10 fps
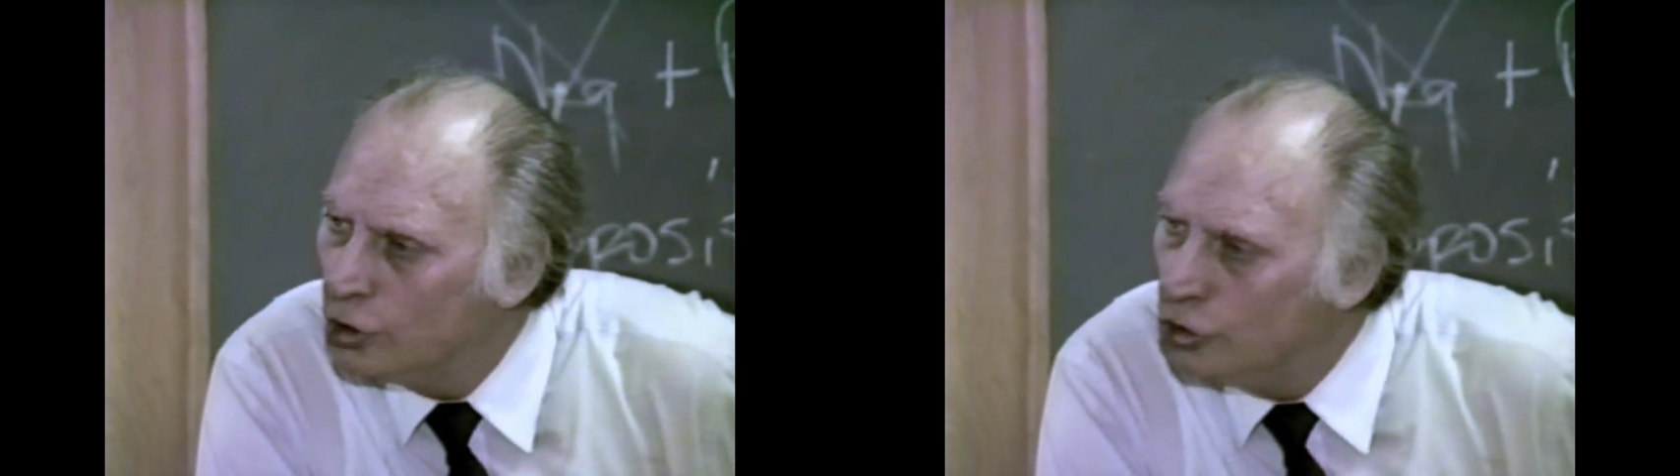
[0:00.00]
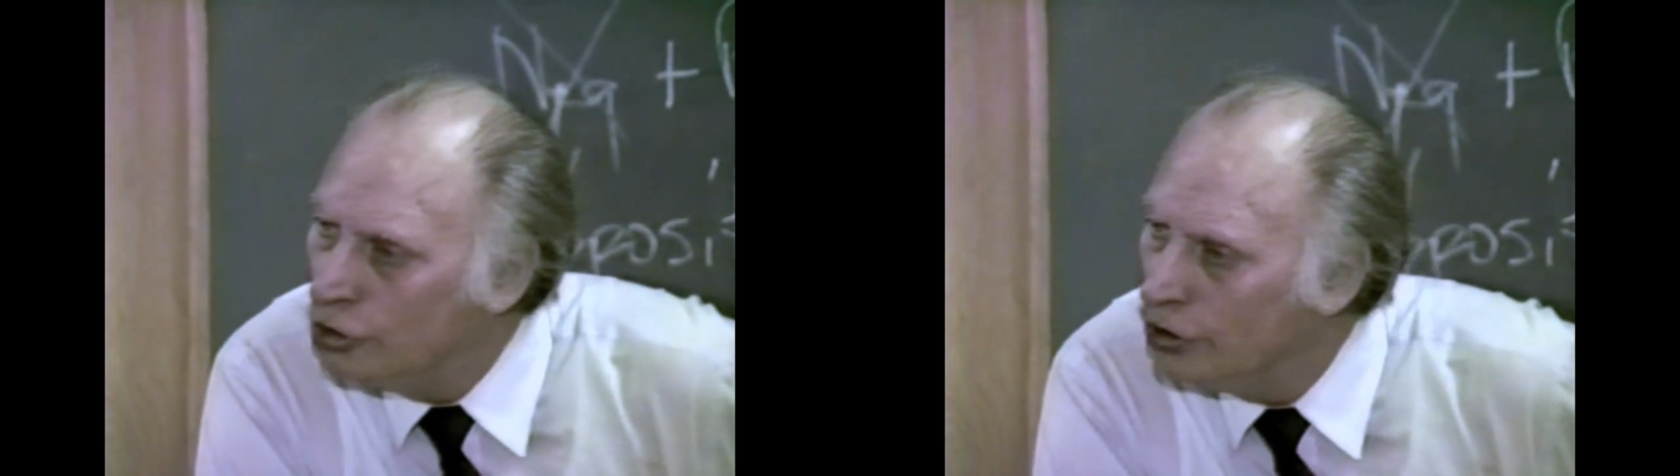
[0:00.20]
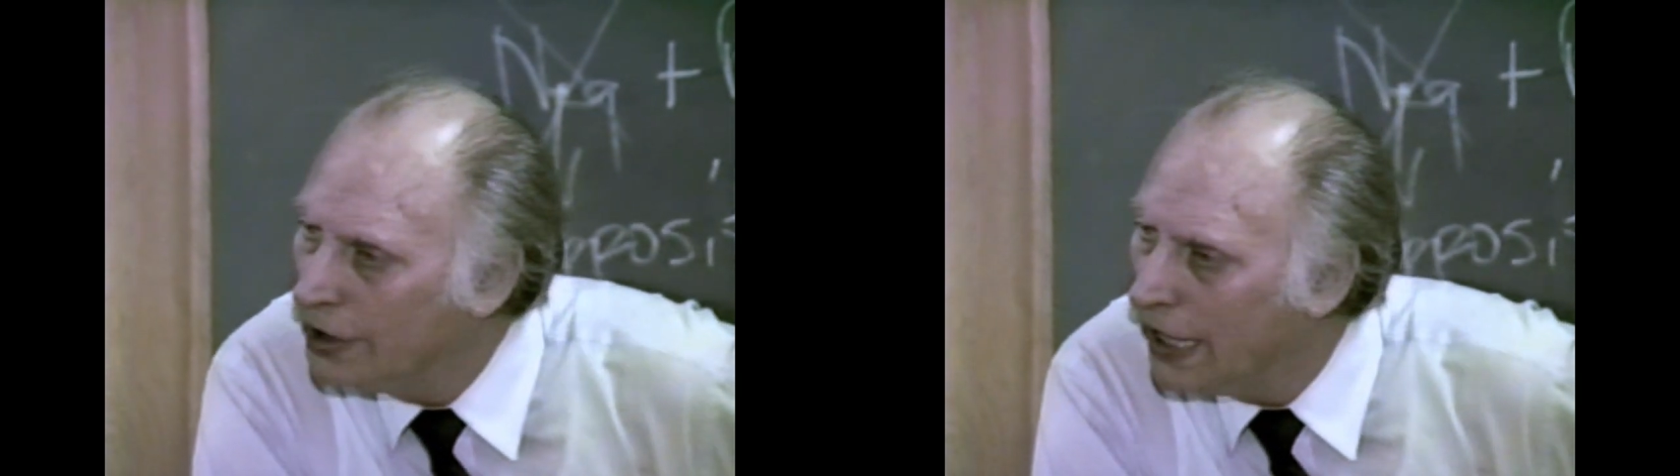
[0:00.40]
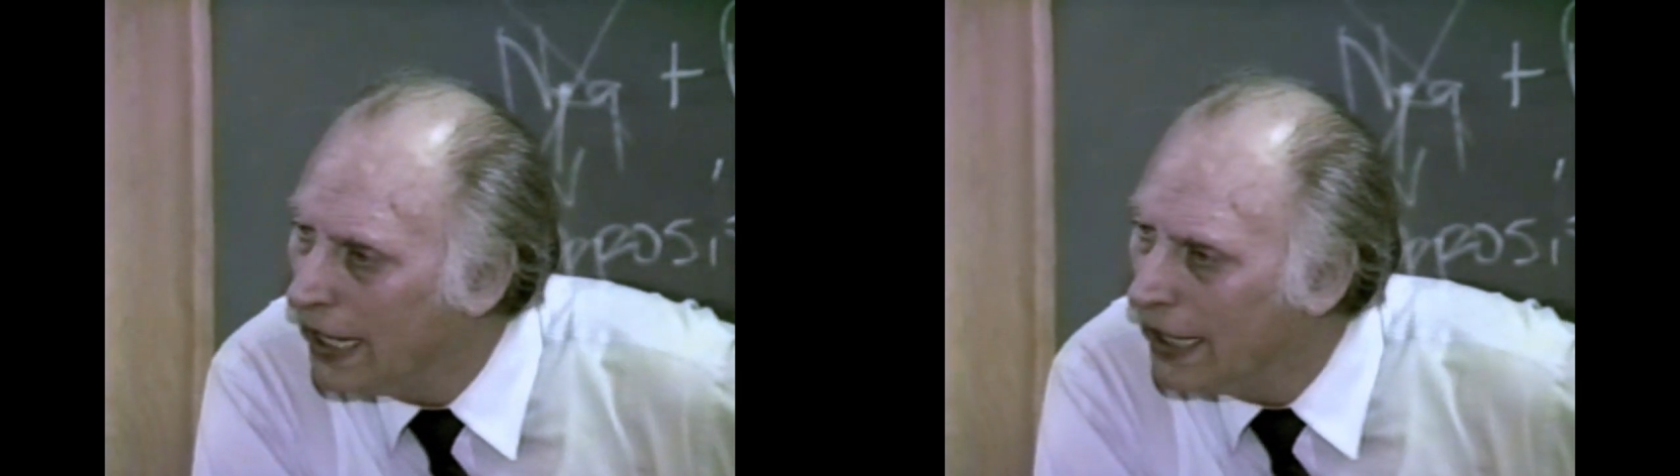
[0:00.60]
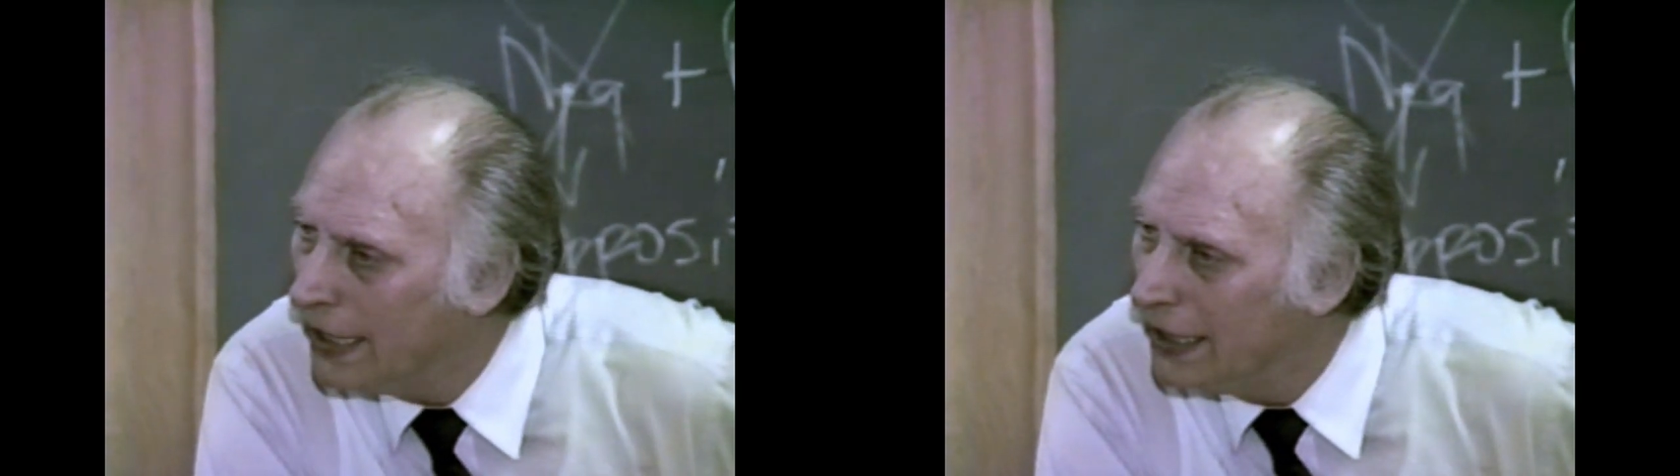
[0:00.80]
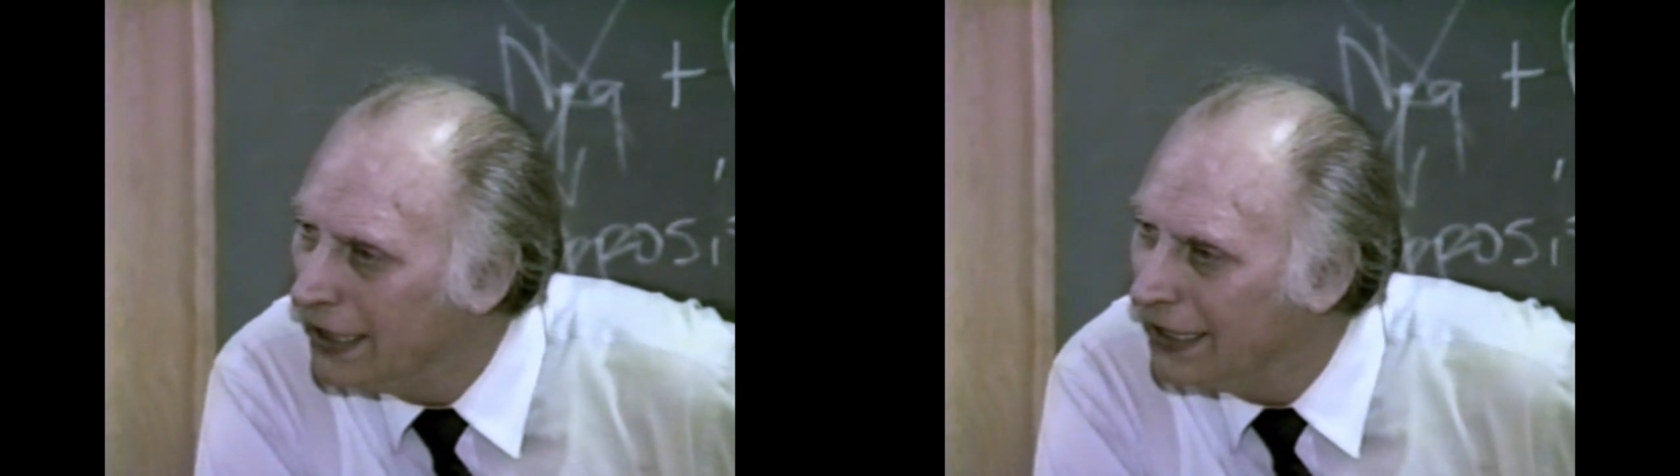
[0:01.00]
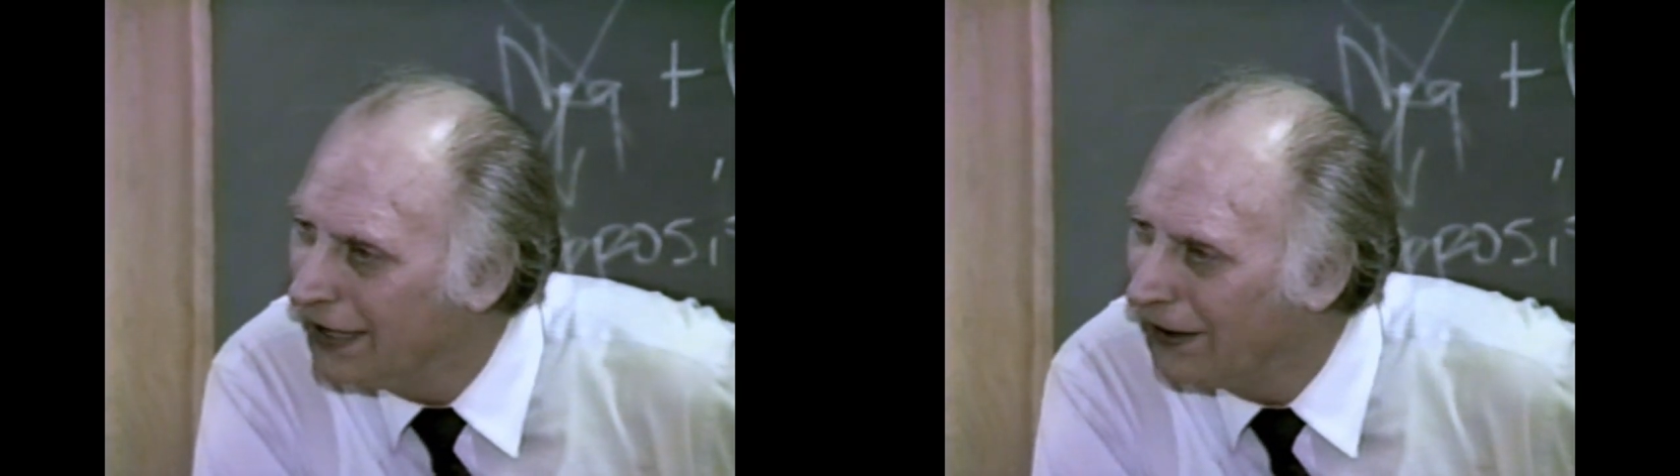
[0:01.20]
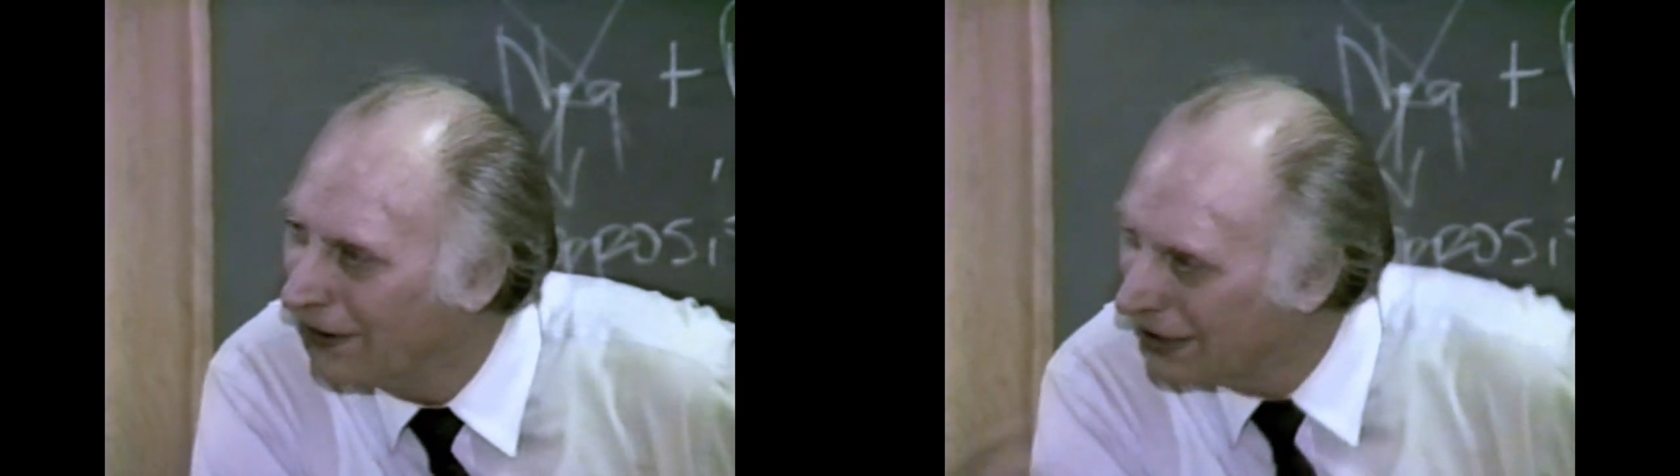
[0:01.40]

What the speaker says: you and I are